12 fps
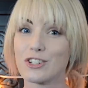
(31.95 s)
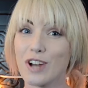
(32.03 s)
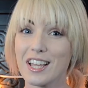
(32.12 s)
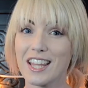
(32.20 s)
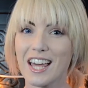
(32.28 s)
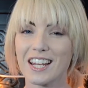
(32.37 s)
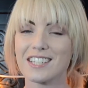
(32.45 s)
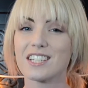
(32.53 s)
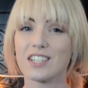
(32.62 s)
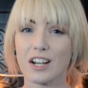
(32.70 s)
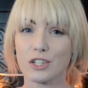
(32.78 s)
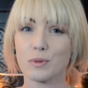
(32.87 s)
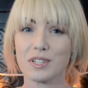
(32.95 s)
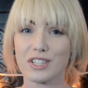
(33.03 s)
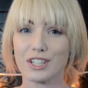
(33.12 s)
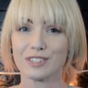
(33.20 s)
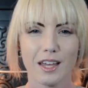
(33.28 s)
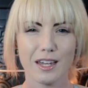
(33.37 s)
Try that, it's a tongue
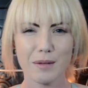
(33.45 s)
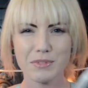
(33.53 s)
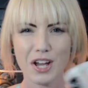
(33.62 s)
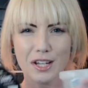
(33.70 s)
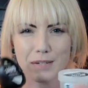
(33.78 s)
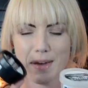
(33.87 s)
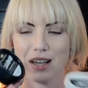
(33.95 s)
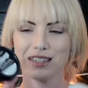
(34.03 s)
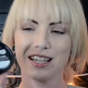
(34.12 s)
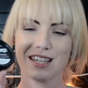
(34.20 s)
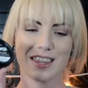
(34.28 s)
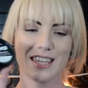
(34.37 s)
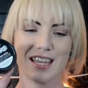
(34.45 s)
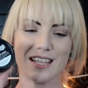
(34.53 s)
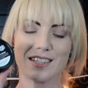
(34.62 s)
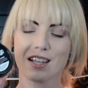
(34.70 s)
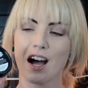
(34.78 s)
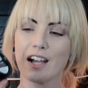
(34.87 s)
twister. And I'm talking about like
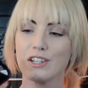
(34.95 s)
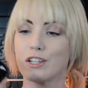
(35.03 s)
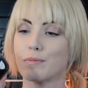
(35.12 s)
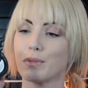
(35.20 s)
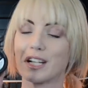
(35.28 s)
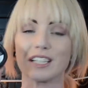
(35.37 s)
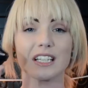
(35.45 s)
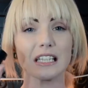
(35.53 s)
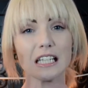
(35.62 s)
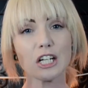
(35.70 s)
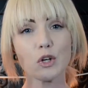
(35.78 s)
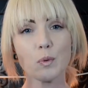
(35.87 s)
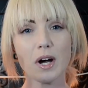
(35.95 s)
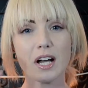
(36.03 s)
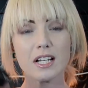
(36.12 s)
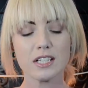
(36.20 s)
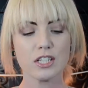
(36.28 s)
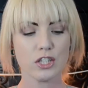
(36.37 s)
these kind, you can bring in the little
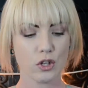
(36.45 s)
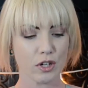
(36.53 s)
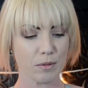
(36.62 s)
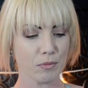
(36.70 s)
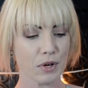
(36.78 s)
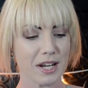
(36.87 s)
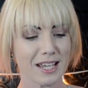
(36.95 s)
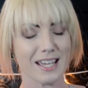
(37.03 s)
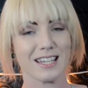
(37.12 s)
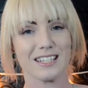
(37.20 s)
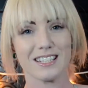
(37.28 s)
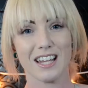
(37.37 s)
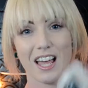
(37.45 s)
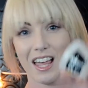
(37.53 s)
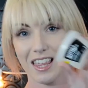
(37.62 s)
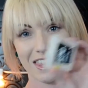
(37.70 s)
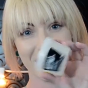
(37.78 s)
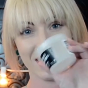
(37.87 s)
ones, you can bring in
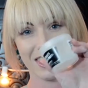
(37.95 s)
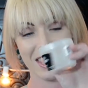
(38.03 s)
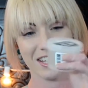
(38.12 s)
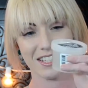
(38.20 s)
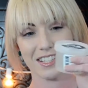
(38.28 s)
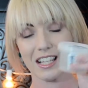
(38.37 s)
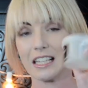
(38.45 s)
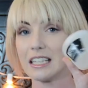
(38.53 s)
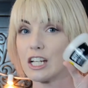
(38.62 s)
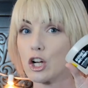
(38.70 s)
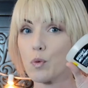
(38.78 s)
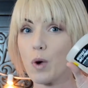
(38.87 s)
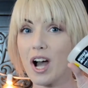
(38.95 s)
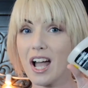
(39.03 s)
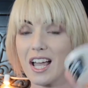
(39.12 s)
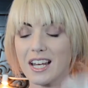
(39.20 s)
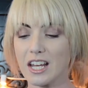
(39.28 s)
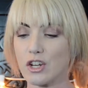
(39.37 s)
this clear
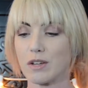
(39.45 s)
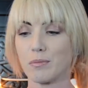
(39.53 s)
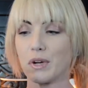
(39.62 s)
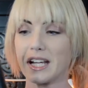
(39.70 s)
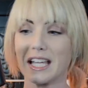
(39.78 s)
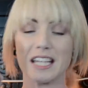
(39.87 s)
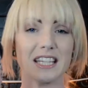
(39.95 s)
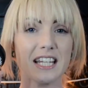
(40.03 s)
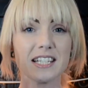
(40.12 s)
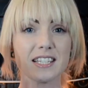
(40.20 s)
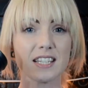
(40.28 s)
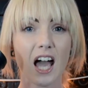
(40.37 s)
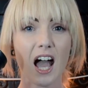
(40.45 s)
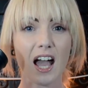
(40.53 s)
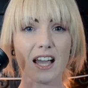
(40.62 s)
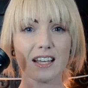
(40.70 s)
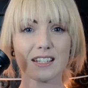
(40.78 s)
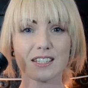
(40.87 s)
one, you can bring in this
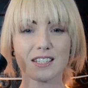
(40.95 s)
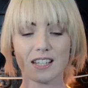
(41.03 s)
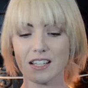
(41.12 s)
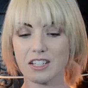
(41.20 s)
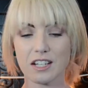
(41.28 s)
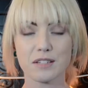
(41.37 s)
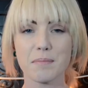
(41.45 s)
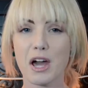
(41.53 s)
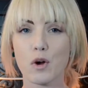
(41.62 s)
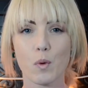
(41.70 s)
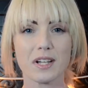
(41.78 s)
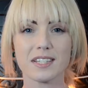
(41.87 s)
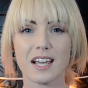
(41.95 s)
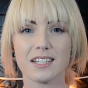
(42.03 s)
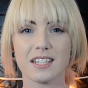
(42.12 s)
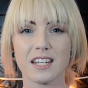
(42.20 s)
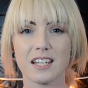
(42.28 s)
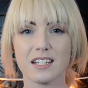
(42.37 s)
size. It doesn't matter what size
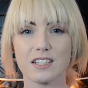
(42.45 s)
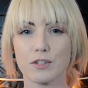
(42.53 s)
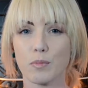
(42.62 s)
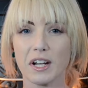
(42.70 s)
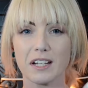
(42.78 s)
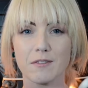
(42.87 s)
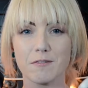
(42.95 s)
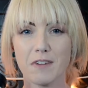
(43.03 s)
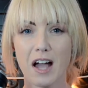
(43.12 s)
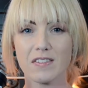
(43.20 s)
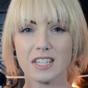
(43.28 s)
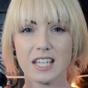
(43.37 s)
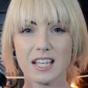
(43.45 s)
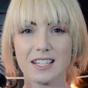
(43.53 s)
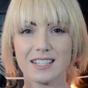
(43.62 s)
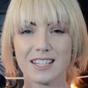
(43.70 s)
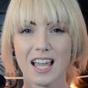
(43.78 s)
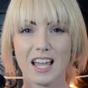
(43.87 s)
it is. You bring in 5 of
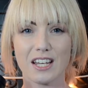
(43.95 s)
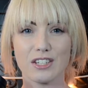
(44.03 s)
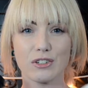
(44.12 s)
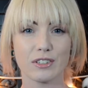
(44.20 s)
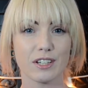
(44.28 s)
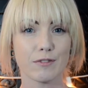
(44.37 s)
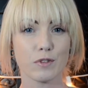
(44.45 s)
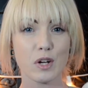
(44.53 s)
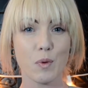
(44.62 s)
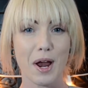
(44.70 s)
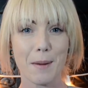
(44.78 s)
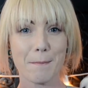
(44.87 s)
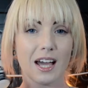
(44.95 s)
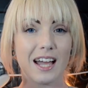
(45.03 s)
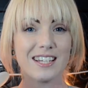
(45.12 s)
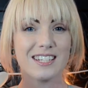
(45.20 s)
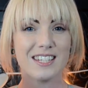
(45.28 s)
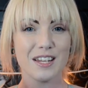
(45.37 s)
these and you'll get a free one. I
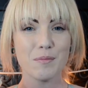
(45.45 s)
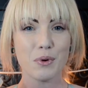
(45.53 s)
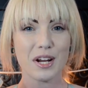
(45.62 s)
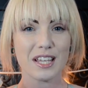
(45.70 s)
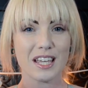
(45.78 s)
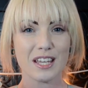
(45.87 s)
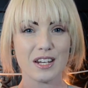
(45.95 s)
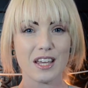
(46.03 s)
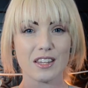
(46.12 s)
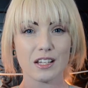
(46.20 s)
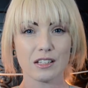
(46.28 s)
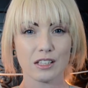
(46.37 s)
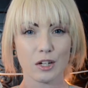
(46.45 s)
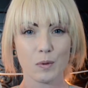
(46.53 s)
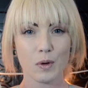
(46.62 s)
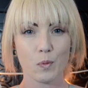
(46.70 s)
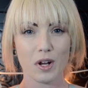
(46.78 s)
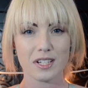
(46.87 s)
did bring in the clear
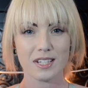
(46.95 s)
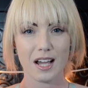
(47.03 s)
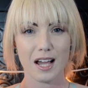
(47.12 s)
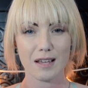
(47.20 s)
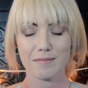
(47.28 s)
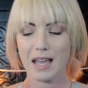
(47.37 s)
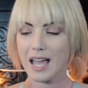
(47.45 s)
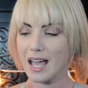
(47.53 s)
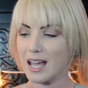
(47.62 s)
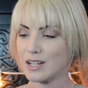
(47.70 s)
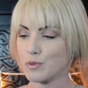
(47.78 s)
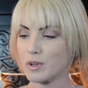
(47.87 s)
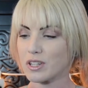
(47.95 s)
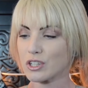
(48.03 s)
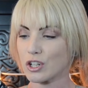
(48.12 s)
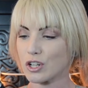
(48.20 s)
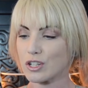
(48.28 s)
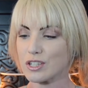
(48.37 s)
one time, and one of the
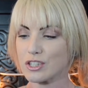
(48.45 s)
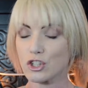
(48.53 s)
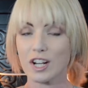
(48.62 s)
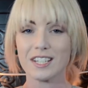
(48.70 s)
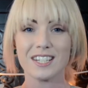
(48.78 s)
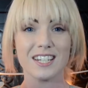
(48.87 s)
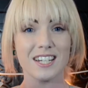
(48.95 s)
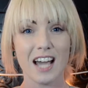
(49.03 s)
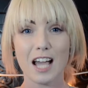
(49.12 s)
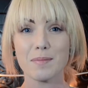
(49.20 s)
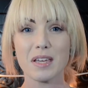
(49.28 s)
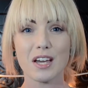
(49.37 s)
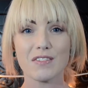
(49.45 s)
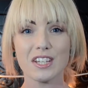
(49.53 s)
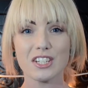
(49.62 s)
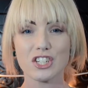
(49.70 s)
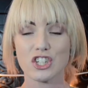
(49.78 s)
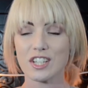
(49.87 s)
girls tried to deny me of
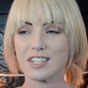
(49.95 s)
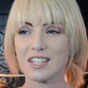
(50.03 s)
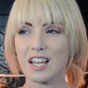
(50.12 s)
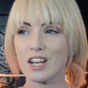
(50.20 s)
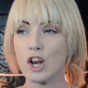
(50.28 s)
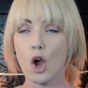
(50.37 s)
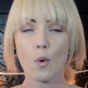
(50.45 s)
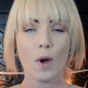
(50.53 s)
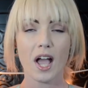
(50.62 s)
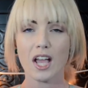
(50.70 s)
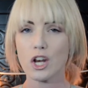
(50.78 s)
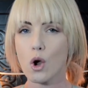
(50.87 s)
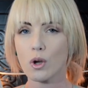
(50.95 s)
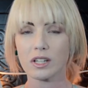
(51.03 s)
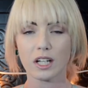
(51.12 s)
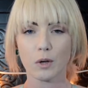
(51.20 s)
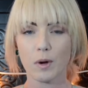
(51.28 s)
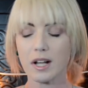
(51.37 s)
it. She said no way, no
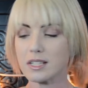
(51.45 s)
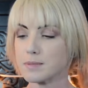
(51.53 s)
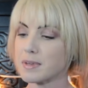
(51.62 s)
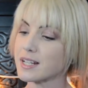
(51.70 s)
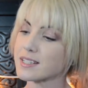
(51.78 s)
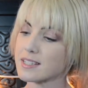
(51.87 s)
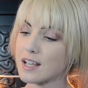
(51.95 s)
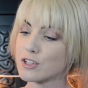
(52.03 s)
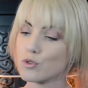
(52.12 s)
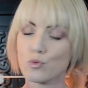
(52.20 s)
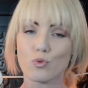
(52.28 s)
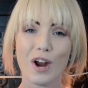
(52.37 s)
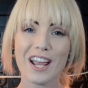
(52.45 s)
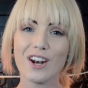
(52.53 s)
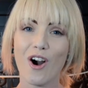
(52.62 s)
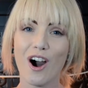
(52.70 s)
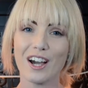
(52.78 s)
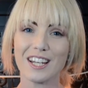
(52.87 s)
clear ones, but it says right
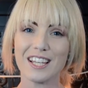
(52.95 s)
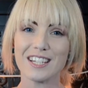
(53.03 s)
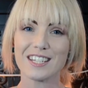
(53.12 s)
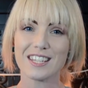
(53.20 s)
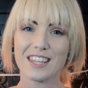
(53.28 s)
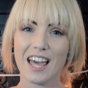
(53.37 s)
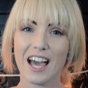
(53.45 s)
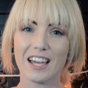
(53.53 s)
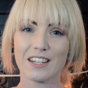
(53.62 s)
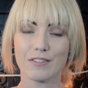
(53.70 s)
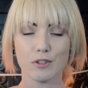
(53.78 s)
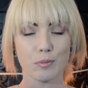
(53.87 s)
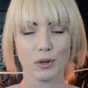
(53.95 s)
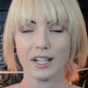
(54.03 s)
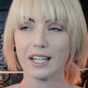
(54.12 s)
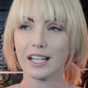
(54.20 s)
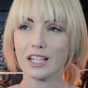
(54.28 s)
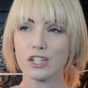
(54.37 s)
on it that if you bring
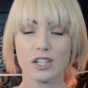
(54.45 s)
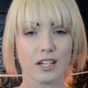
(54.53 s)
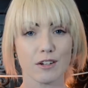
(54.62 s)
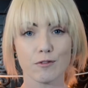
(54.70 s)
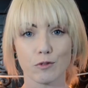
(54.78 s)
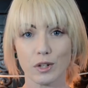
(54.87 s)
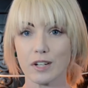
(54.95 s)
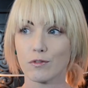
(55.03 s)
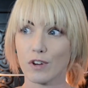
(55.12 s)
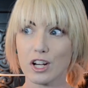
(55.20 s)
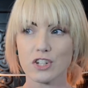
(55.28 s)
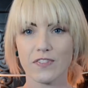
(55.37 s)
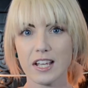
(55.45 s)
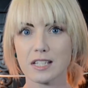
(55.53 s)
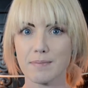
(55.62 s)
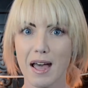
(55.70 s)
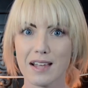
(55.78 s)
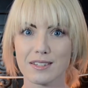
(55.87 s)
it in, you get a free fresh face
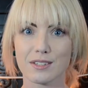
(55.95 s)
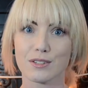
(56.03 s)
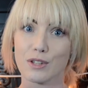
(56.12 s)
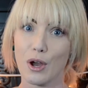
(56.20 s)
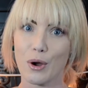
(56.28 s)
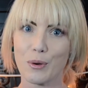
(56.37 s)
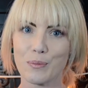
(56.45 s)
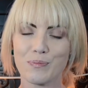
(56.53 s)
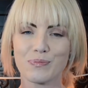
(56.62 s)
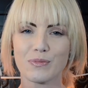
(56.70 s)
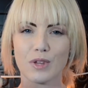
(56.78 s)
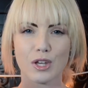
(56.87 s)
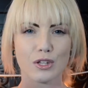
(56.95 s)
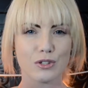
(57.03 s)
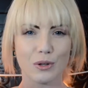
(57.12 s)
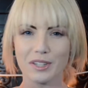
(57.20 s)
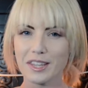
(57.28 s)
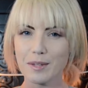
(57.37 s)
mask. So
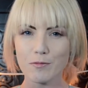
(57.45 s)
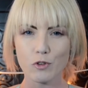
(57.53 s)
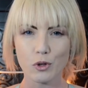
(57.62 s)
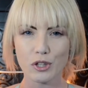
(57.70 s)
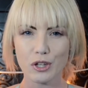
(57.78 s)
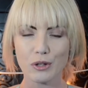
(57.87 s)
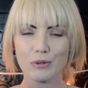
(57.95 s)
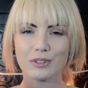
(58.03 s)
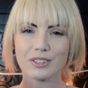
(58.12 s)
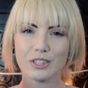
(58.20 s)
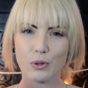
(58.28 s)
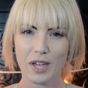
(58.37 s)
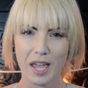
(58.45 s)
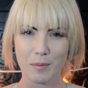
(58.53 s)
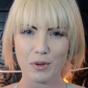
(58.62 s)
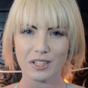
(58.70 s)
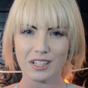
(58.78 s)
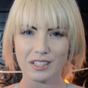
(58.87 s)
don't let them fool you. You can
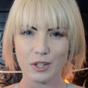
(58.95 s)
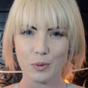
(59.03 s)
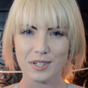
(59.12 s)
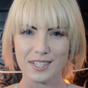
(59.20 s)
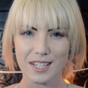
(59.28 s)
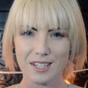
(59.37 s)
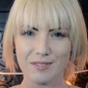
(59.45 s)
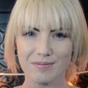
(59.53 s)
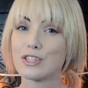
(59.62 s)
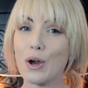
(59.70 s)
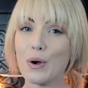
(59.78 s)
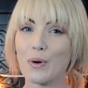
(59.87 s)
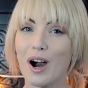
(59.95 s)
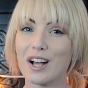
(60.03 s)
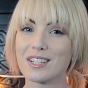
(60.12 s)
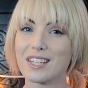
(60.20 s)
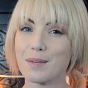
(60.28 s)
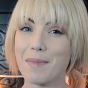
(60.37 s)
bring the clear ones in. So
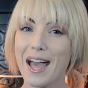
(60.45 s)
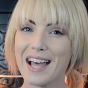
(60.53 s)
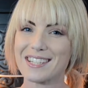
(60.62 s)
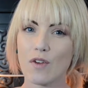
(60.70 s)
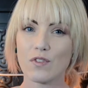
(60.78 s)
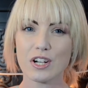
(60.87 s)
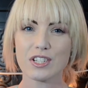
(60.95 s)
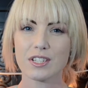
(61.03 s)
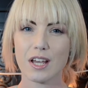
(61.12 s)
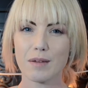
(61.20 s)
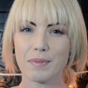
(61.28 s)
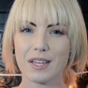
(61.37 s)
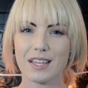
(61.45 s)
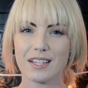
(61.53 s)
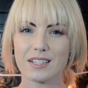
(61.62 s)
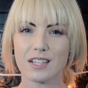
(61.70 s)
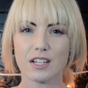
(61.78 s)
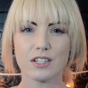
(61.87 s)
on to the mask. First up
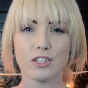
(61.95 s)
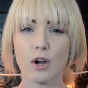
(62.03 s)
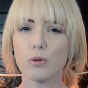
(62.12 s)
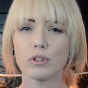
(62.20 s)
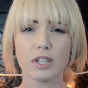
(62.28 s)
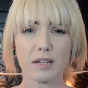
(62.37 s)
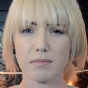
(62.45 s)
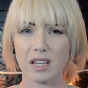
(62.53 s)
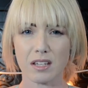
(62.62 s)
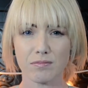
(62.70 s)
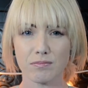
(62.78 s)
is Don't Look at Me.